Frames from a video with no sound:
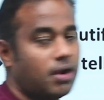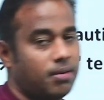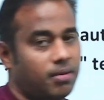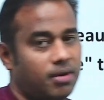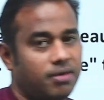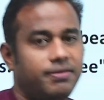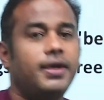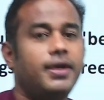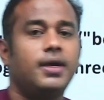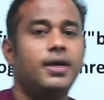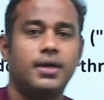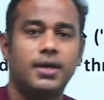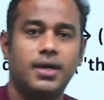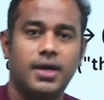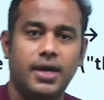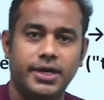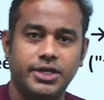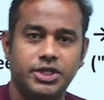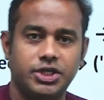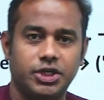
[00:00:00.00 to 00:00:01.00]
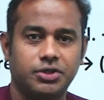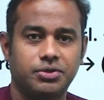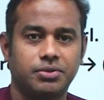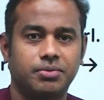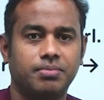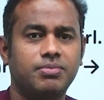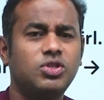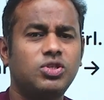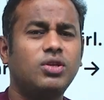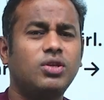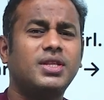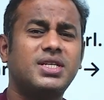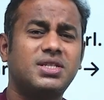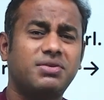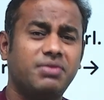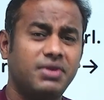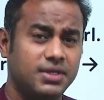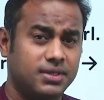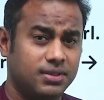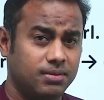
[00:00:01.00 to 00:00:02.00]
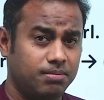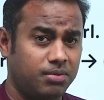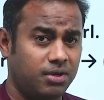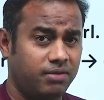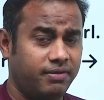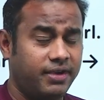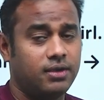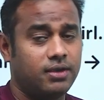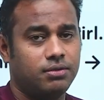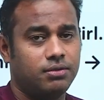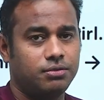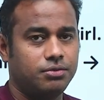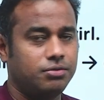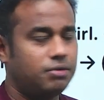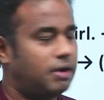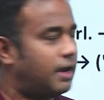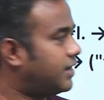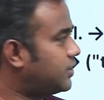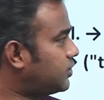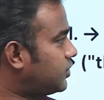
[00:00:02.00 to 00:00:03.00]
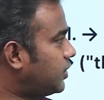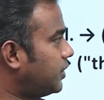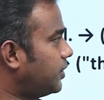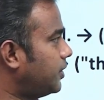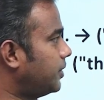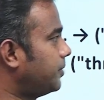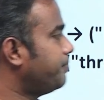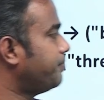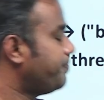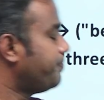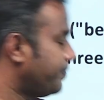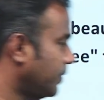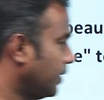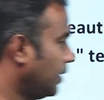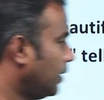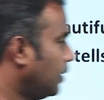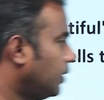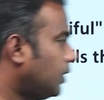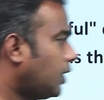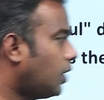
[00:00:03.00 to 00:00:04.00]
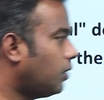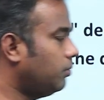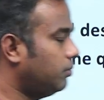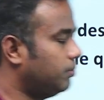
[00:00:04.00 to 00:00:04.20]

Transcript: of a adjective. So that's a very simple way to understand here. Now